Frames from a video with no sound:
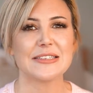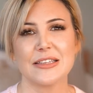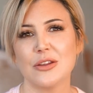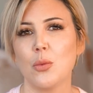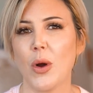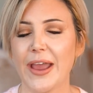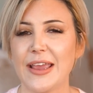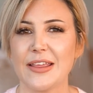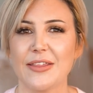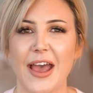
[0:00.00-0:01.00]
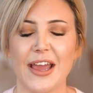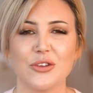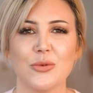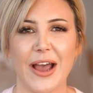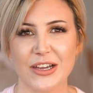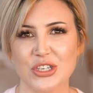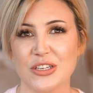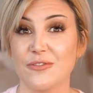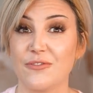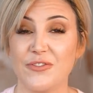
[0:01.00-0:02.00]
is in the way that you
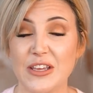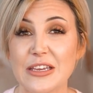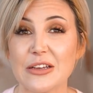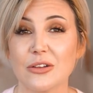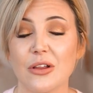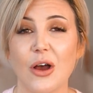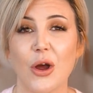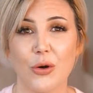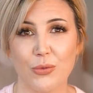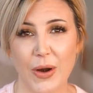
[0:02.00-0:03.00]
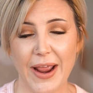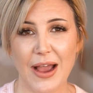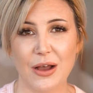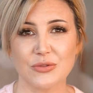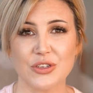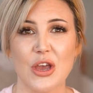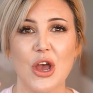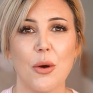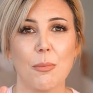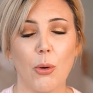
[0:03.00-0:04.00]
actually feel around
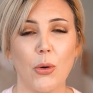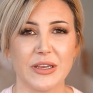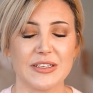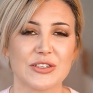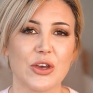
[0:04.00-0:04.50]
boys.